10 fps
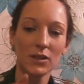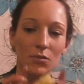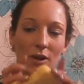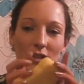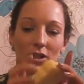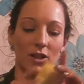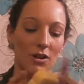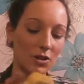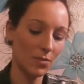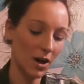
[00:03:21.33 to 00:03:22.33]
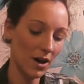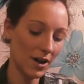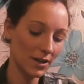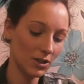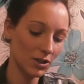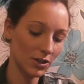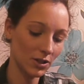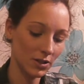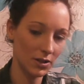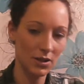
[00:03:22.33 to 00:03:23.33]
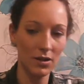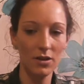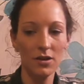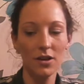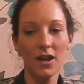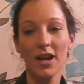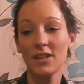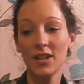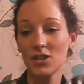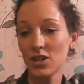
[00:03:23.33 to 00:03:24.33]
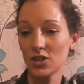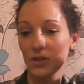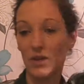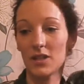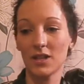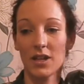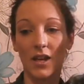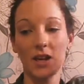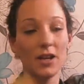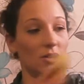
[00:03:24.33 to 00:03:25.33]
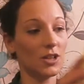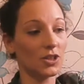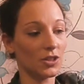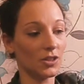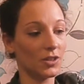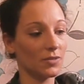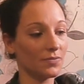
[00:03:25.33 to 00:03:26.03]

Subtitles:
massage lotion bar is just, it's literally just what it sounds like. You literally just